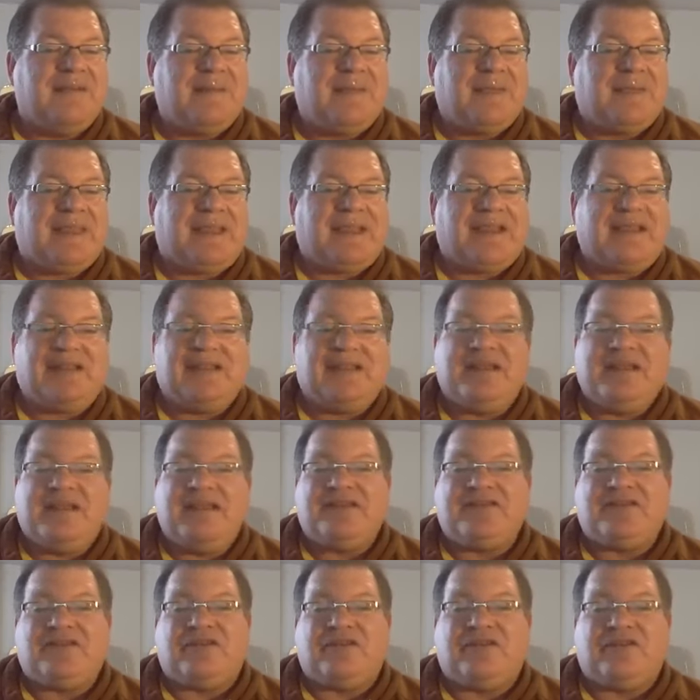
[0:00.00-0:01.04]
Okay,
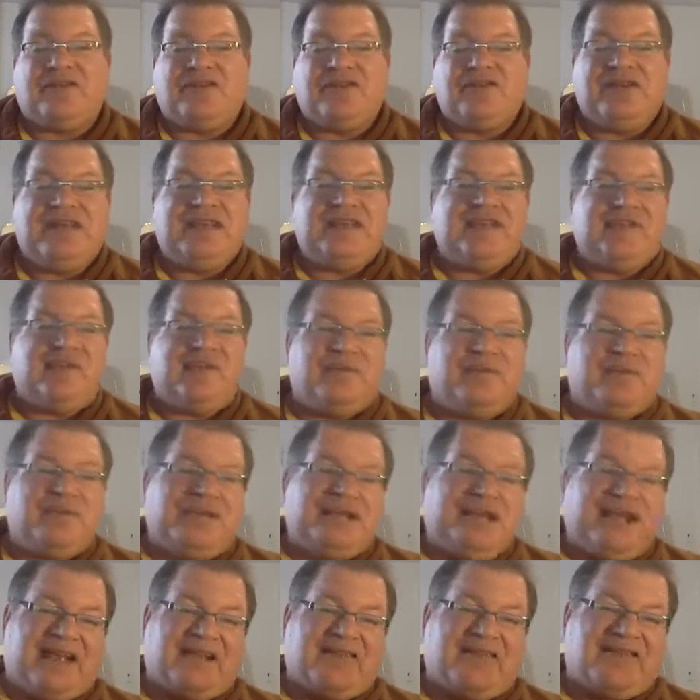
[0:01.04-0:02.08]
so you need to put
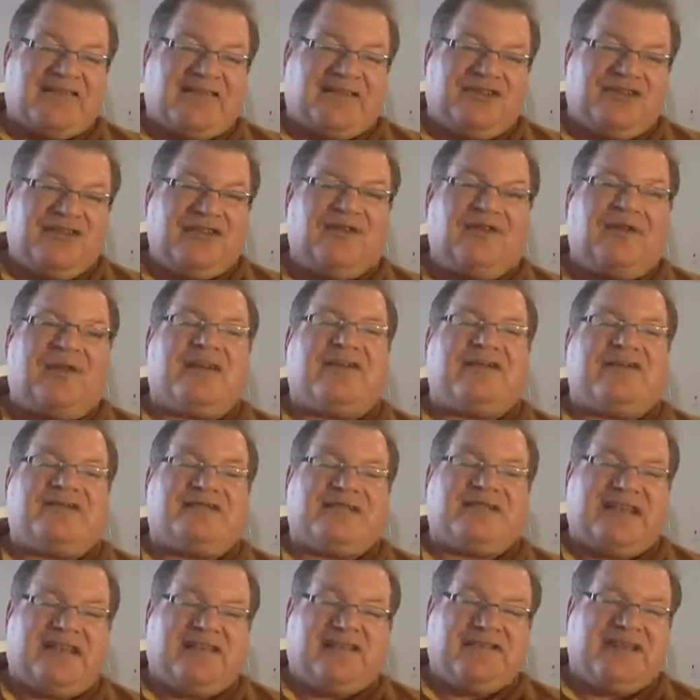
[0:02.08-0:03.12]
an extra
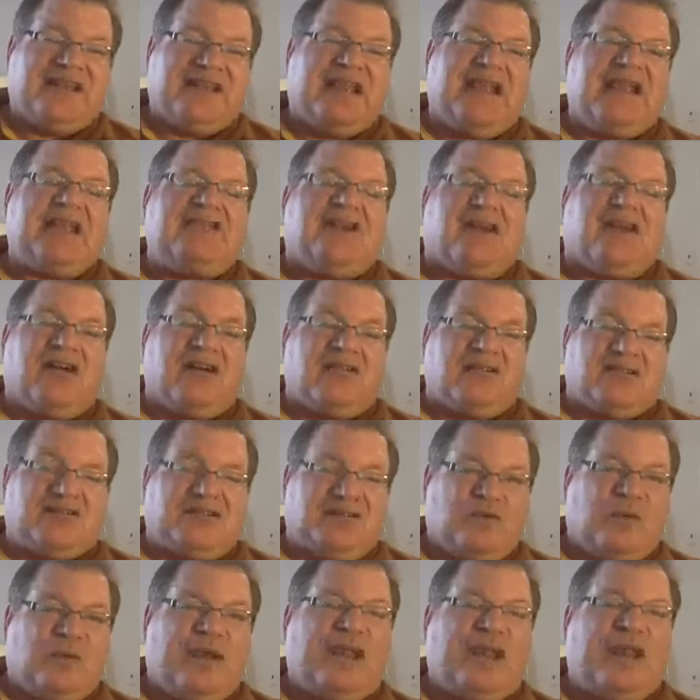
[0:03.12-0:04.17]
$278
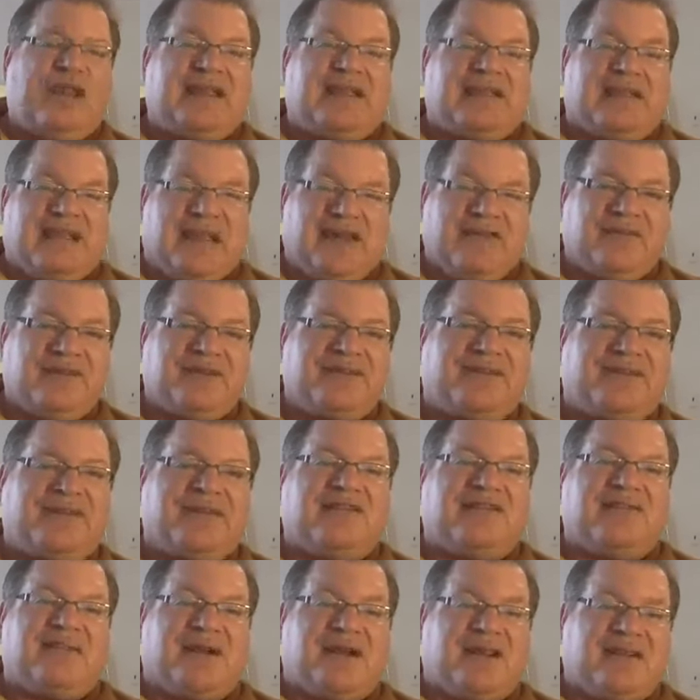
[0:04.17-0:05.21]
away every
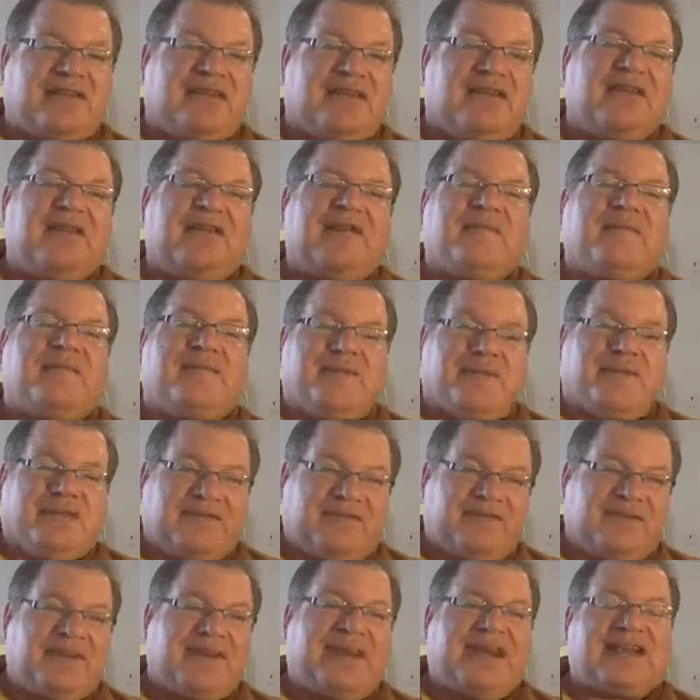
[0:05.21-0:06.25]
single month
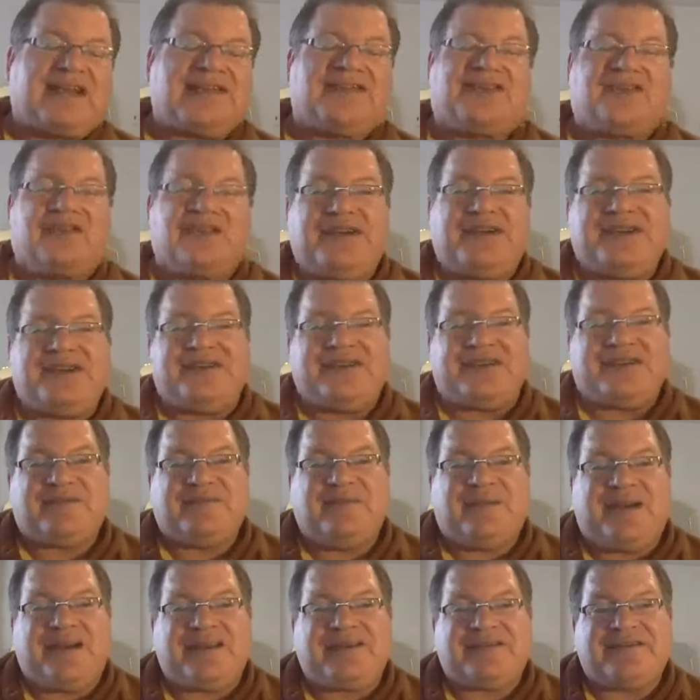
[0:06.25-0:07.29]
for the next 36
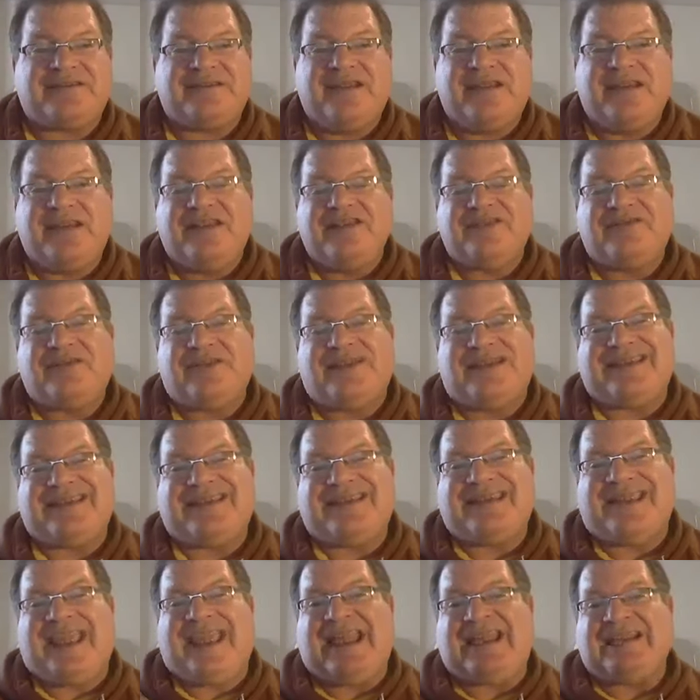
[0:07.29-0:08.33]
months so that at
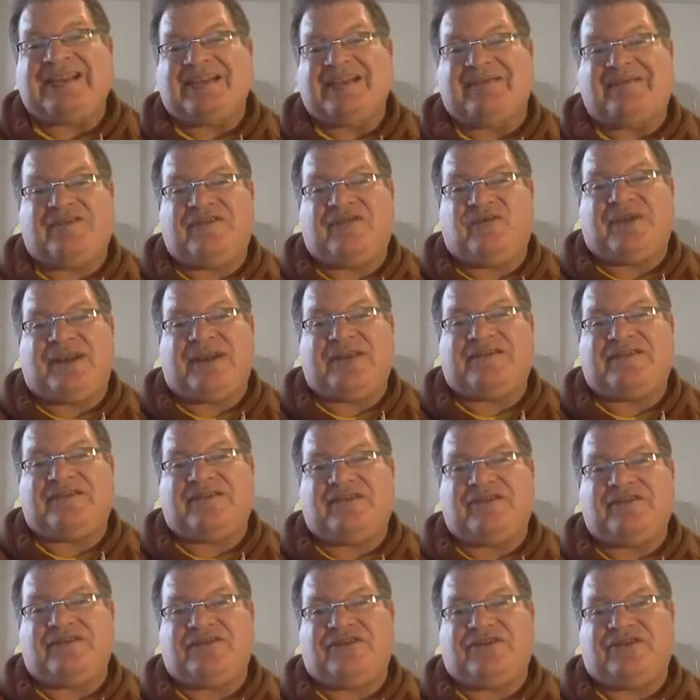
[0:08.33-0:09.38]
the end of the
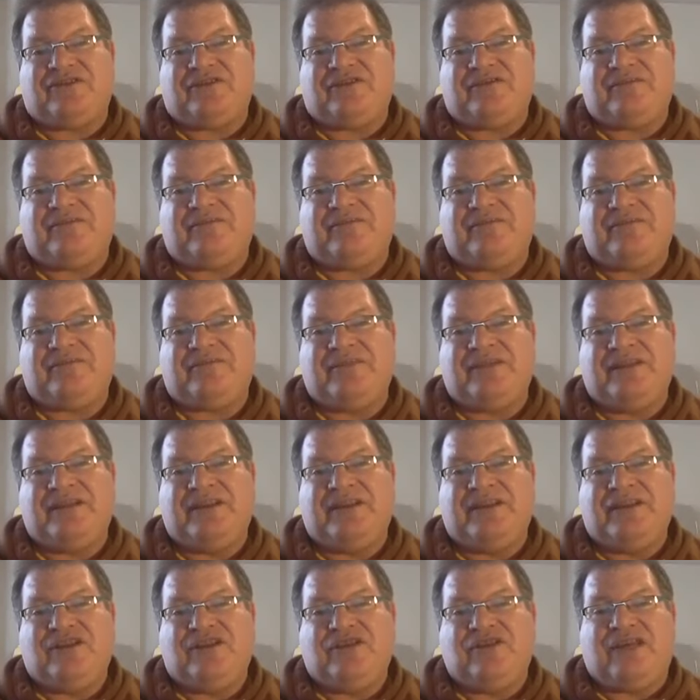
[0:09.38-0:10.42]
rent-to-own term,
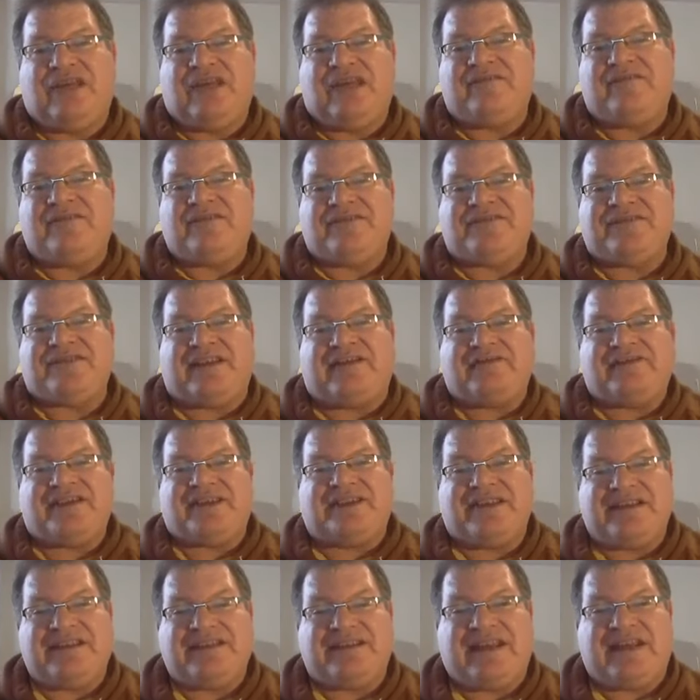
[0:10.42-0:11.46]
you have your
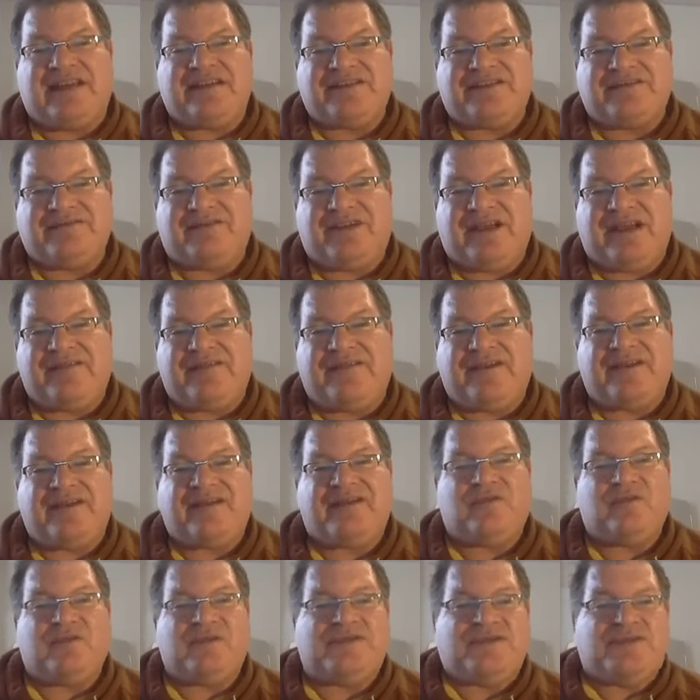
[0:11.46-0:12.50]

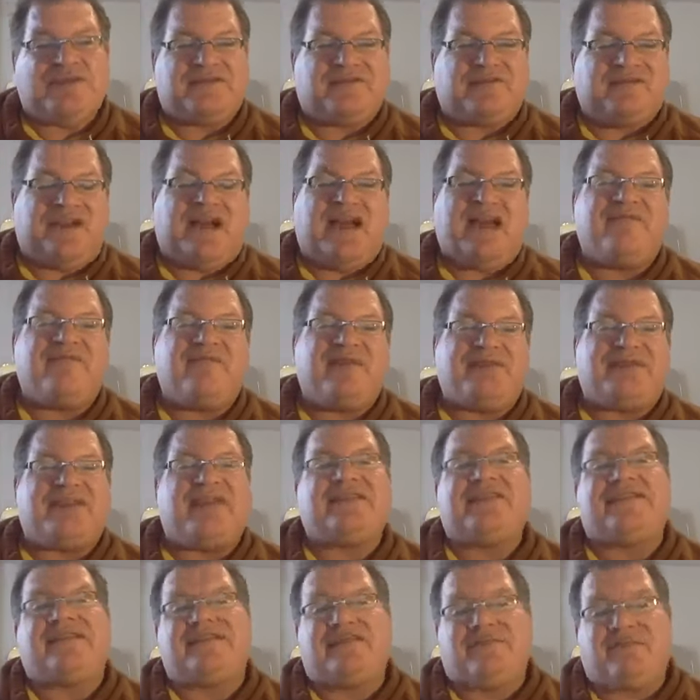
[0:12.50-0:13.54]
$17,500, which is
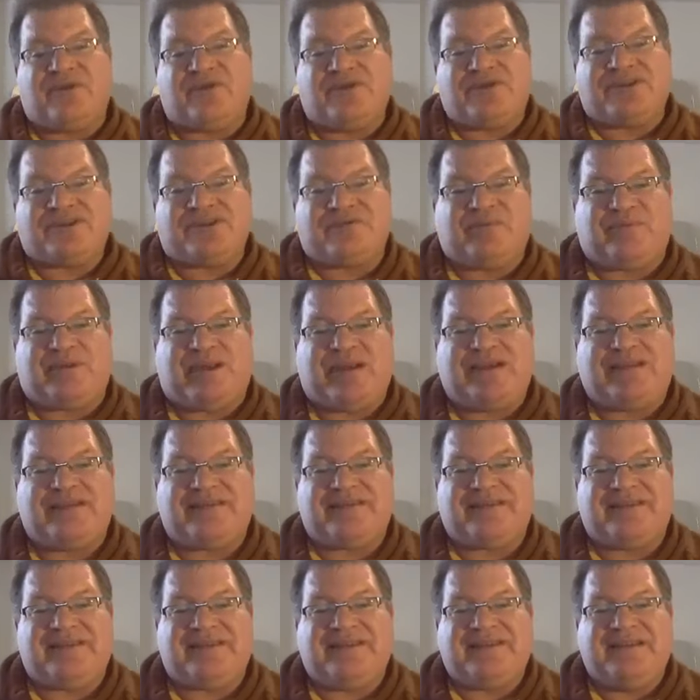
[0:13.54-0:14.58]
5% of the purchase
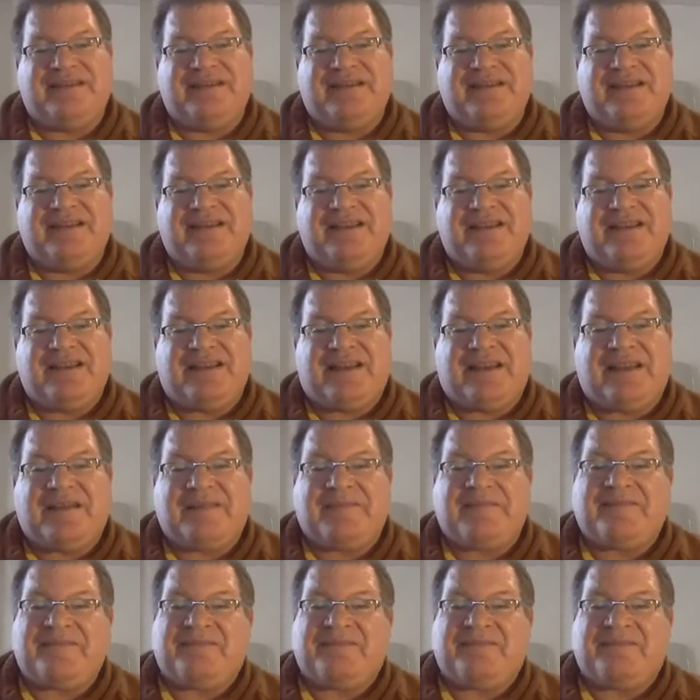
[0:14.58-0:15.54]
price. Okay.